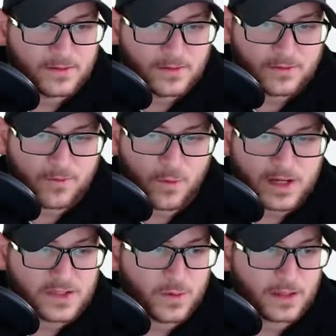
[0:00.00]
40
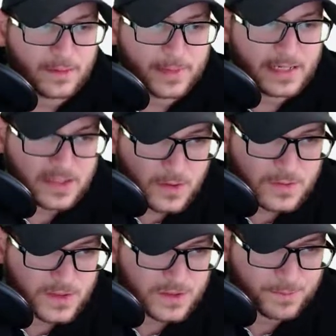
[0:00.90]
to unlimited
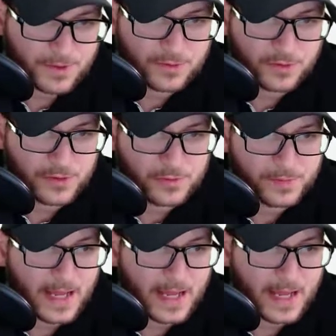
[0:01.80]
users per group,